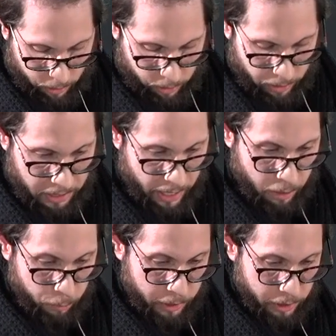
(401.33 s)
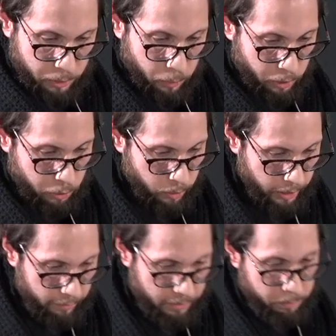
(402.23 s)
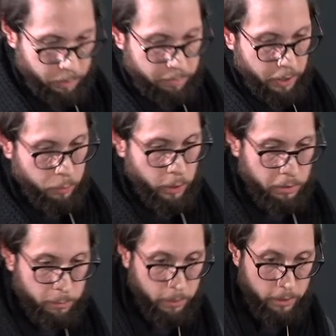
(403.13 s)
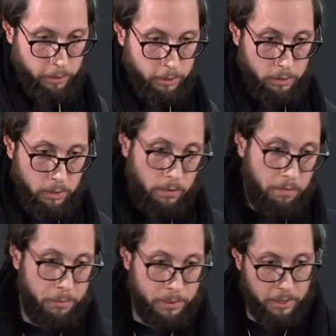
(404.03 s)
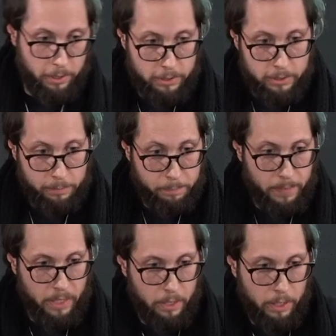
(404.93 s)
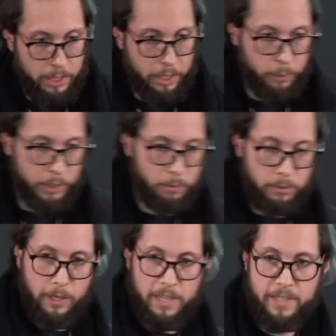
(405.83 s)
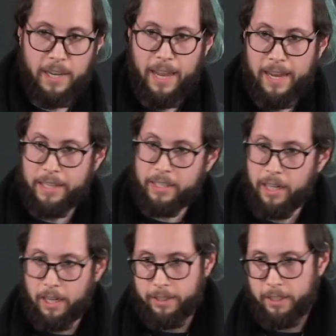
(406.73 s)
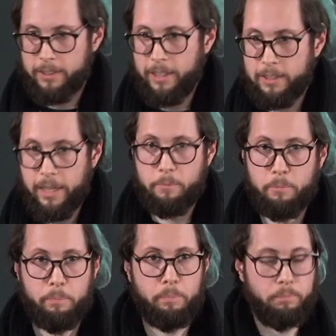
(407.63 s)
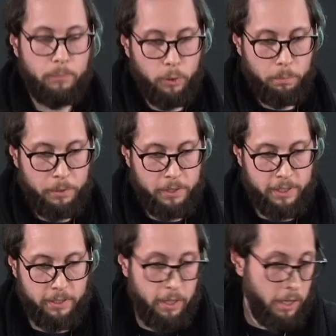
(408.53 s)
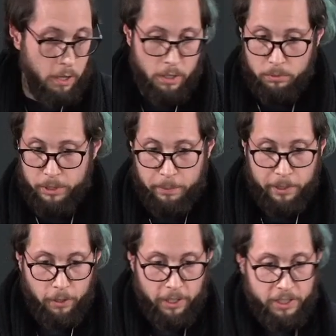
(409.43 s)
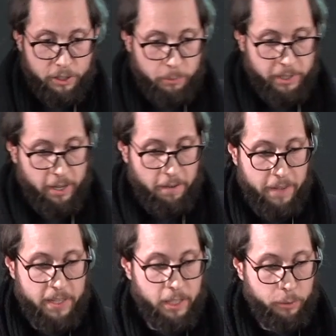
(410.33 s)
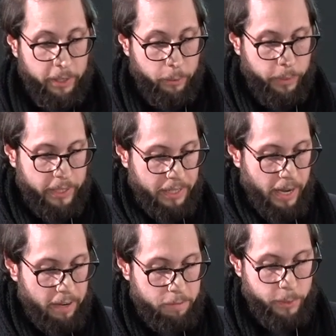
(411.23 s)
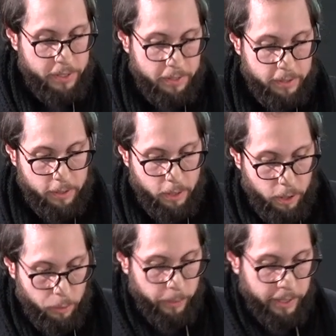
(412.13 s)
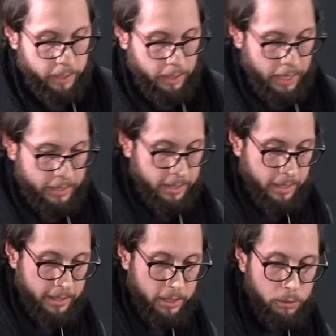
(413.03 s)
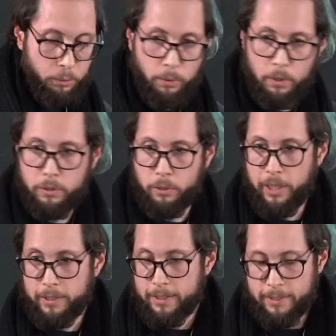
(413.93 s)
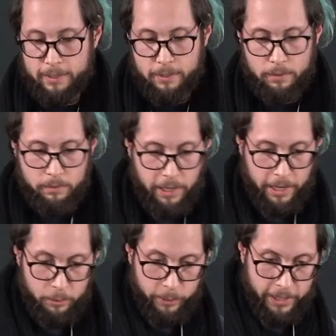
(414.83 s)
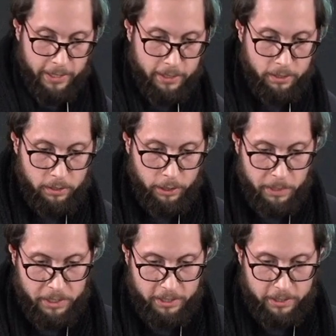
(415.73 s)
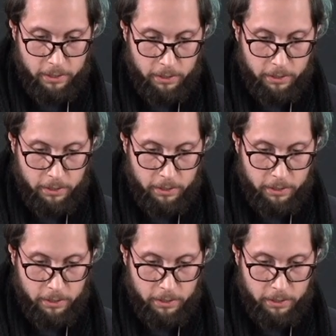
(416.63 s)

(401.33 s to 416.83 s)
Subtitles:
Now we just want to leave the perfect world for a few seconds. Here we took the SKA characteristics and computed typical instrumental effects that we can have with it. We added it to the data set, and we get images